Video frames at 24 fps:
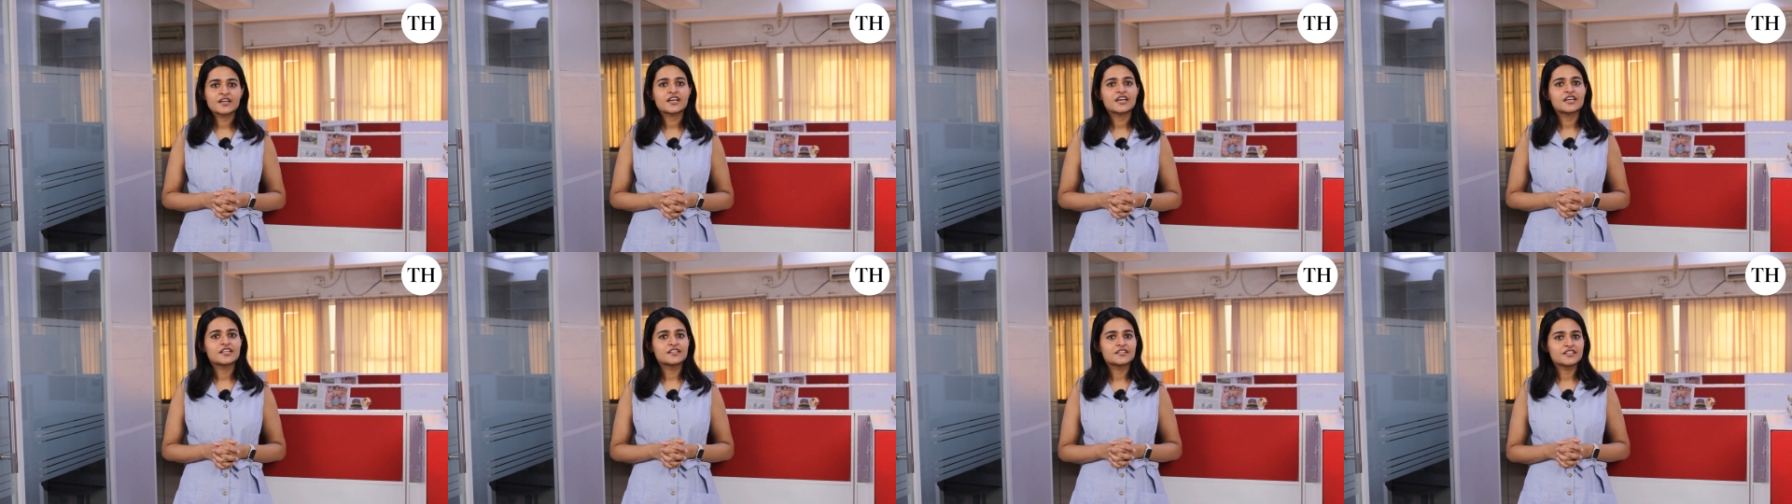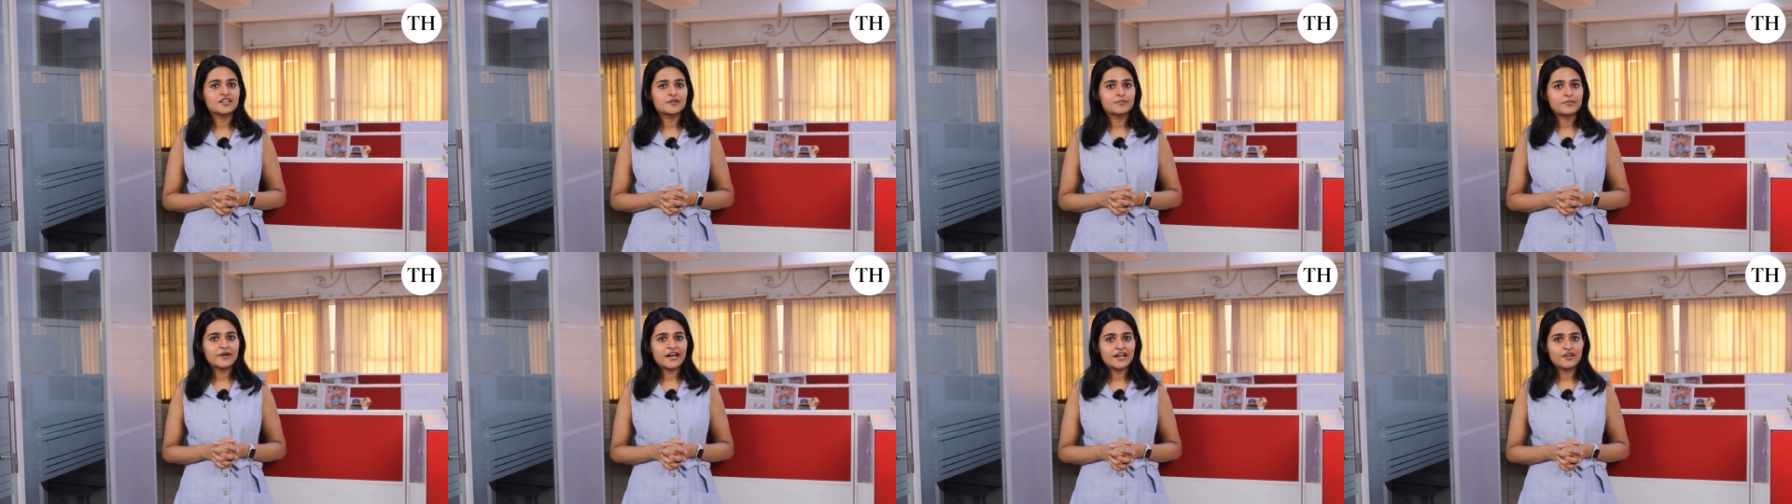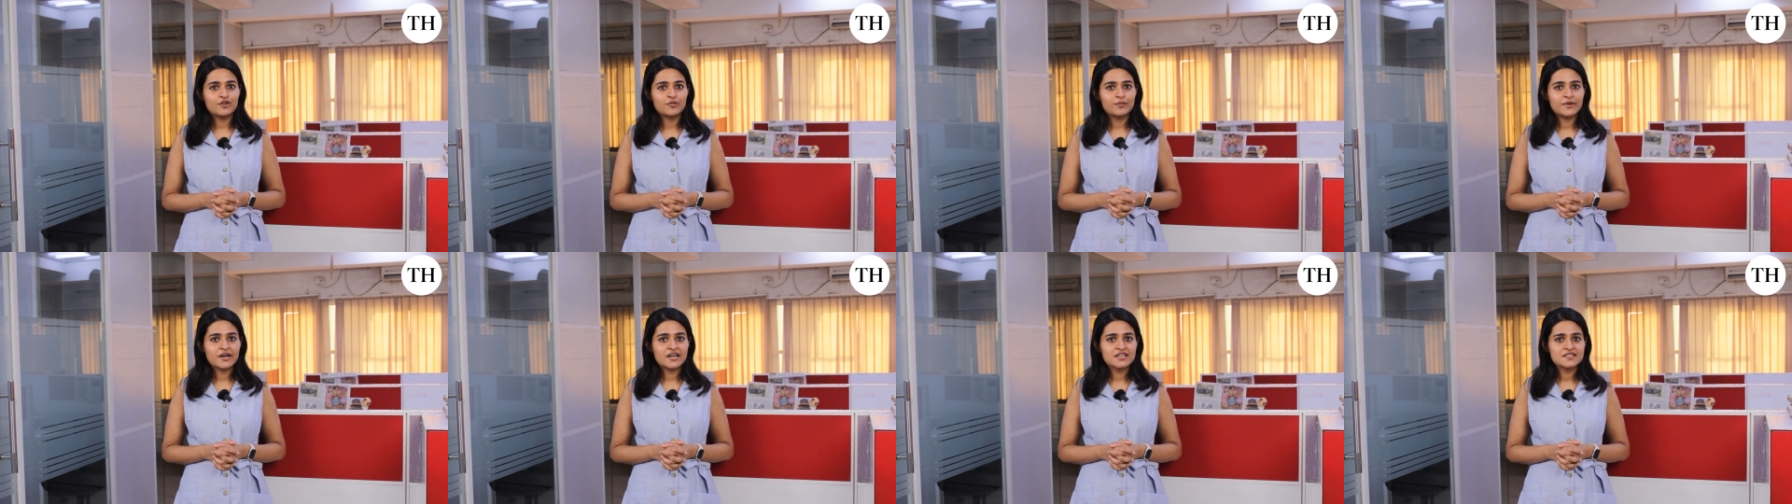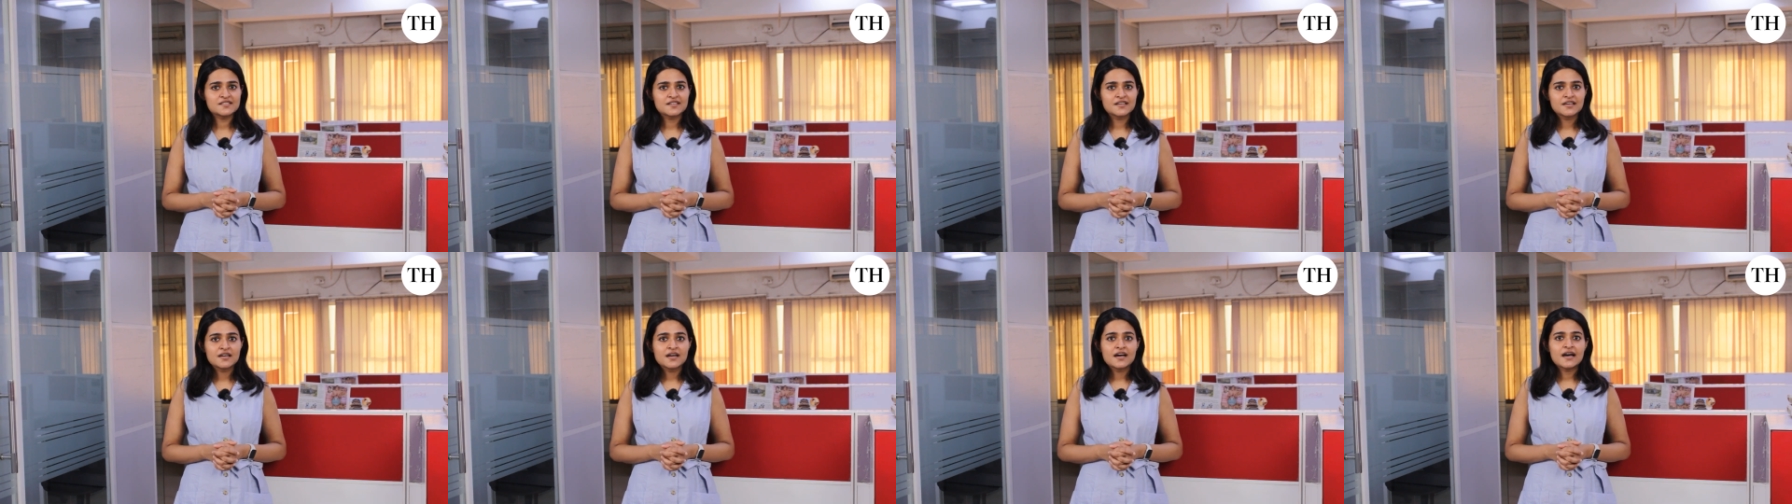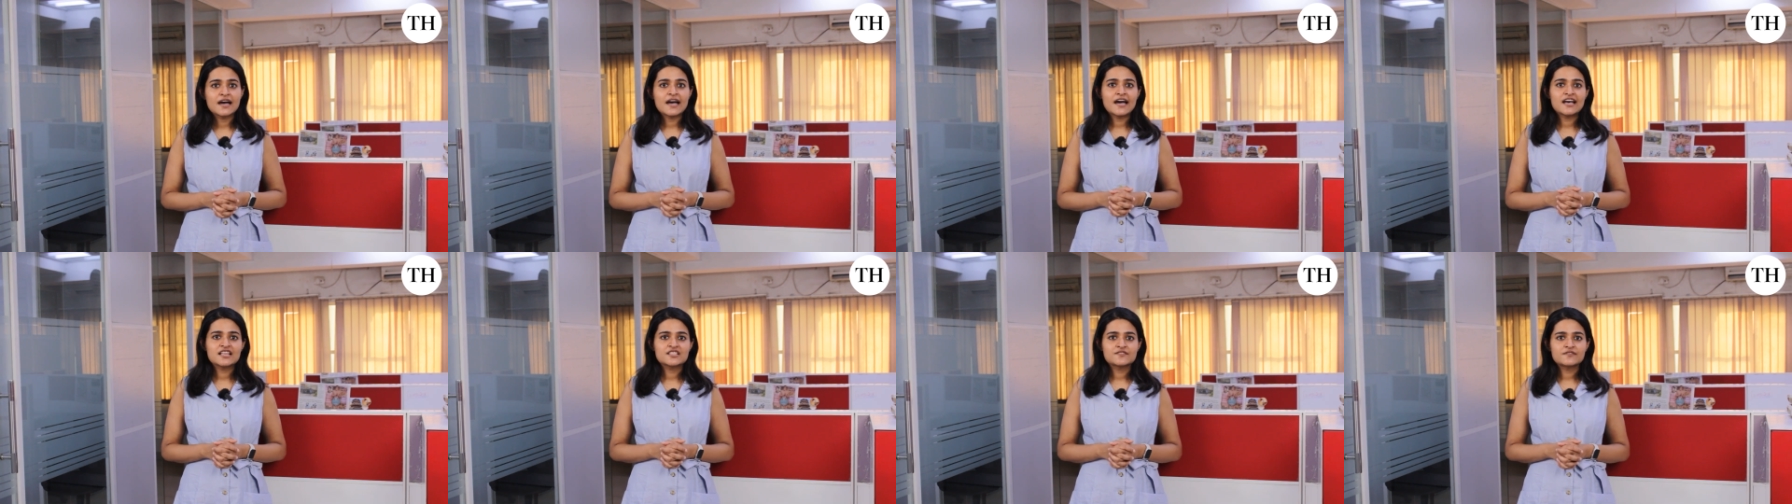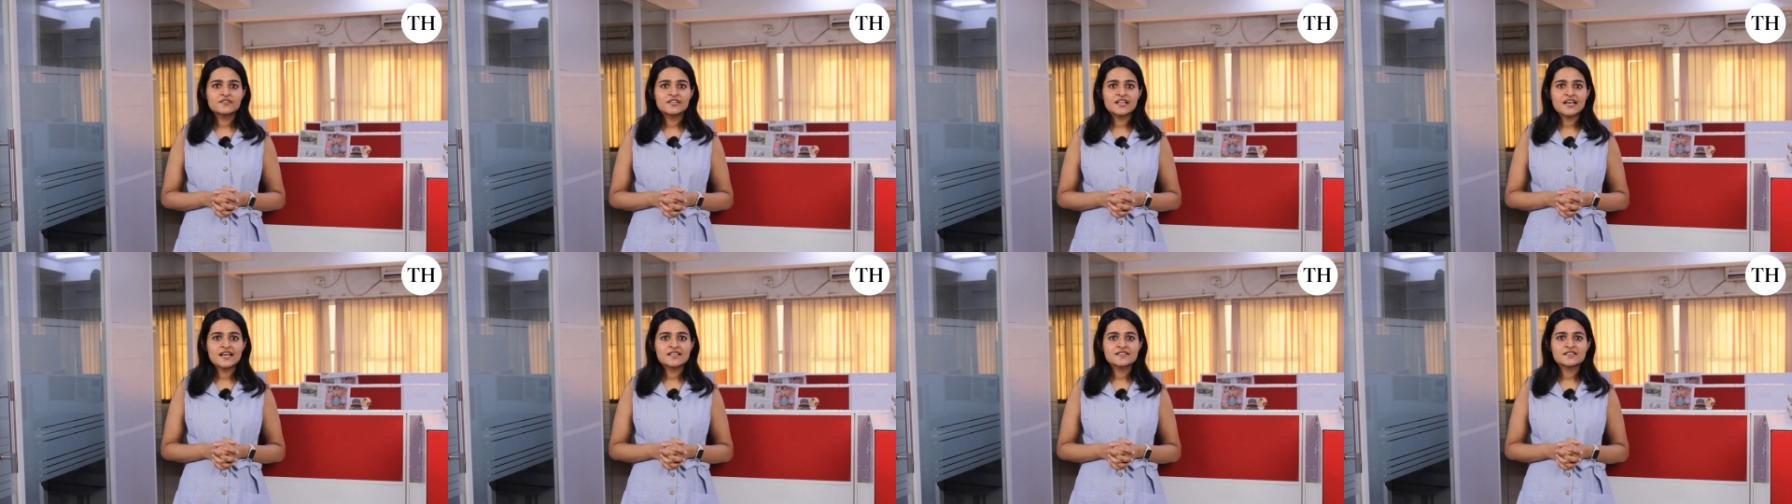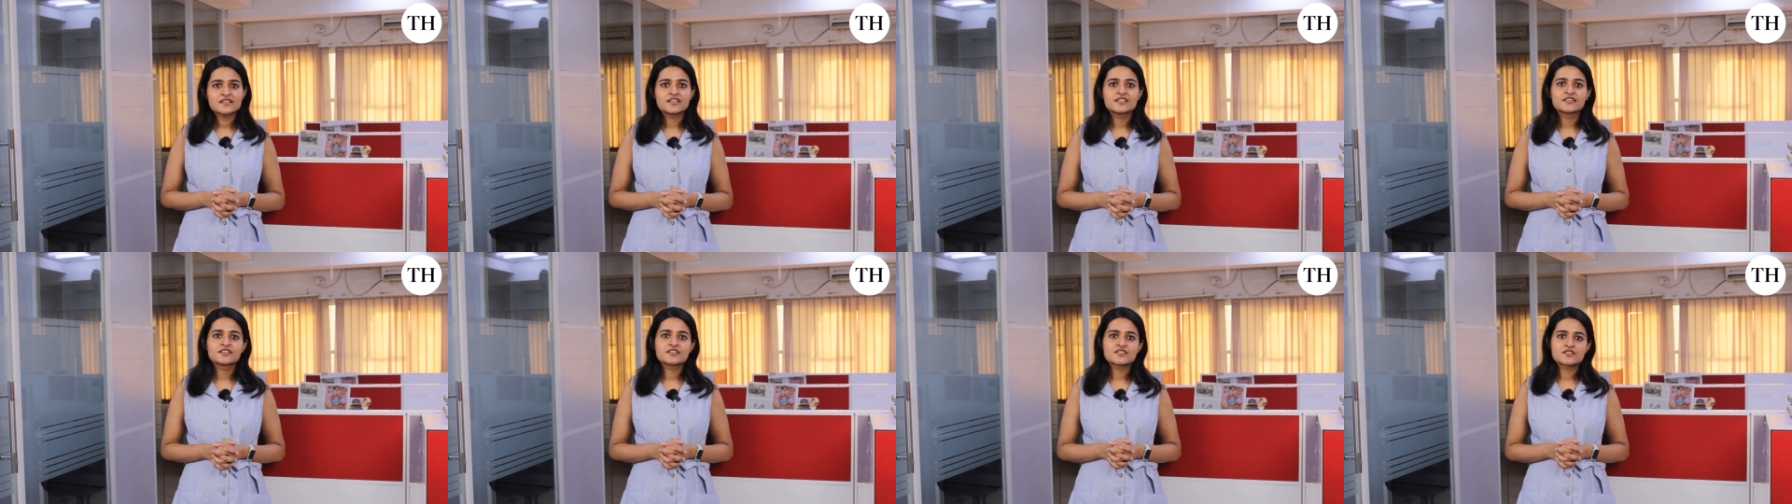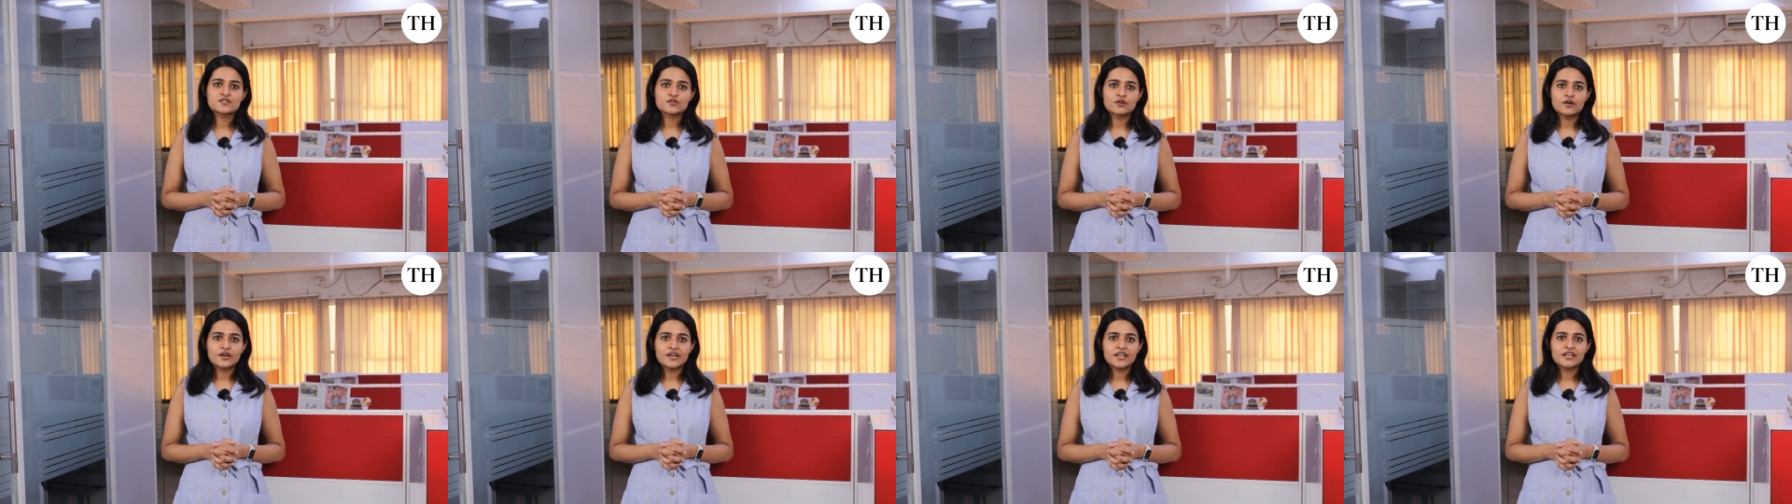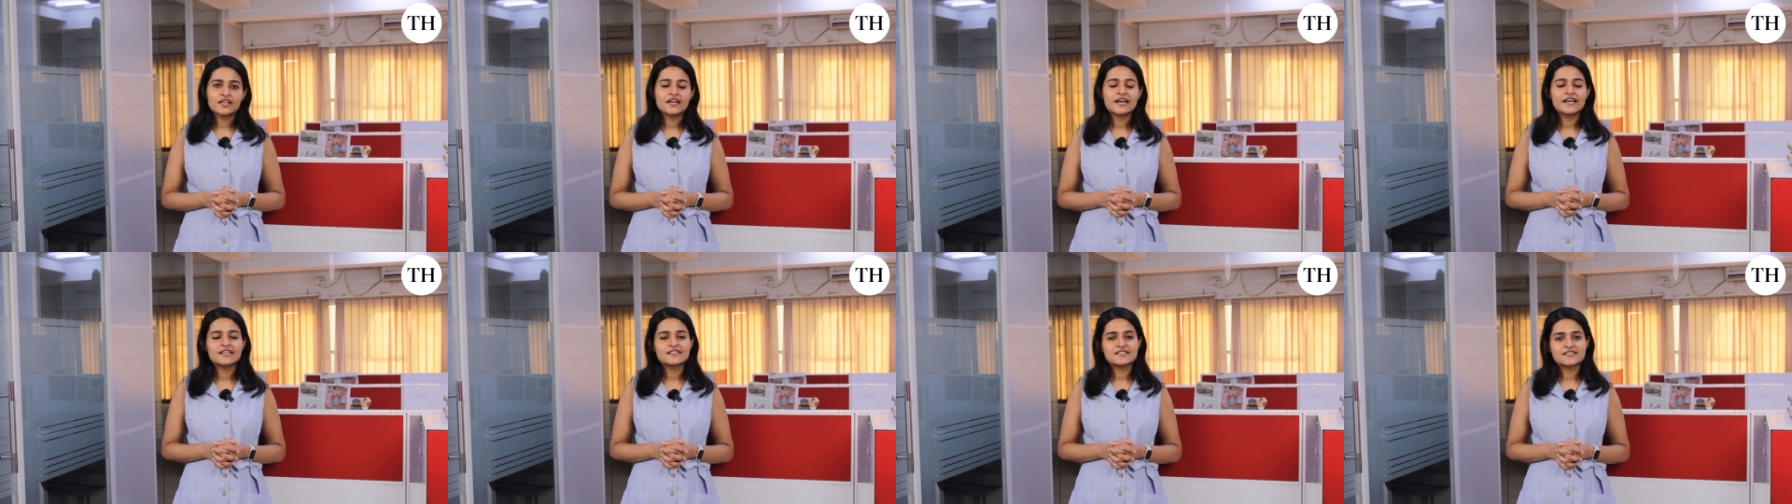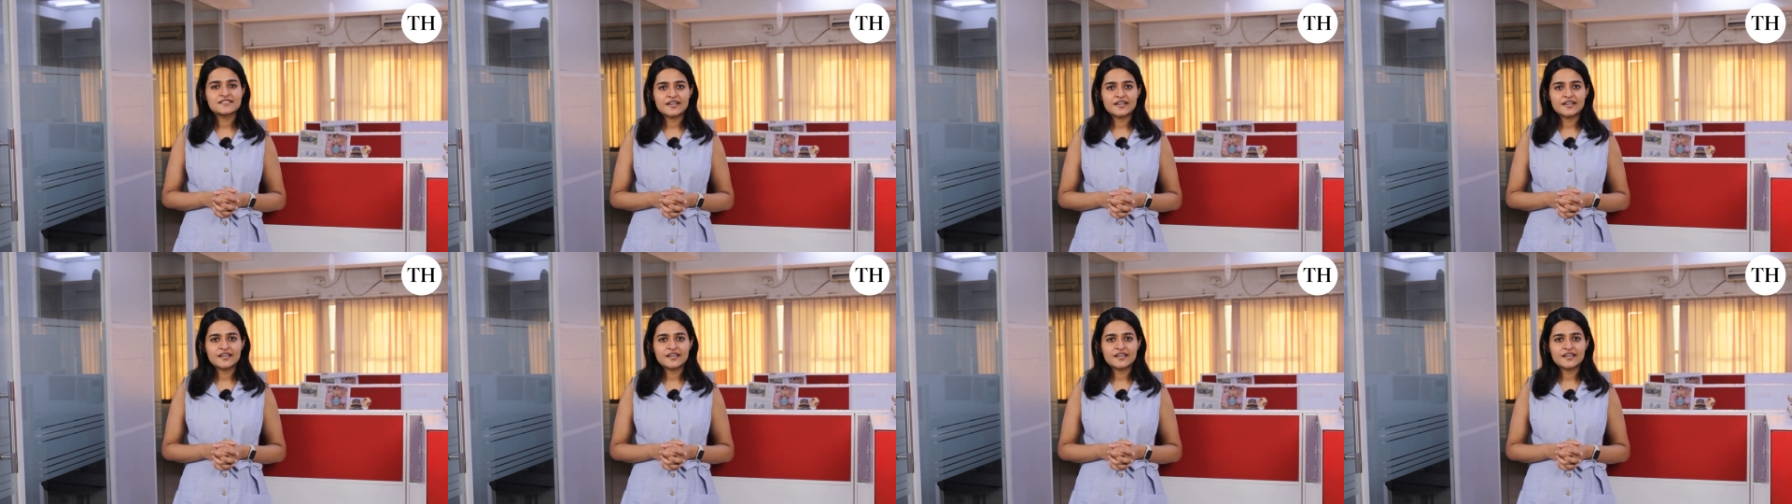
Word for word: in their biomass as well as in the soil and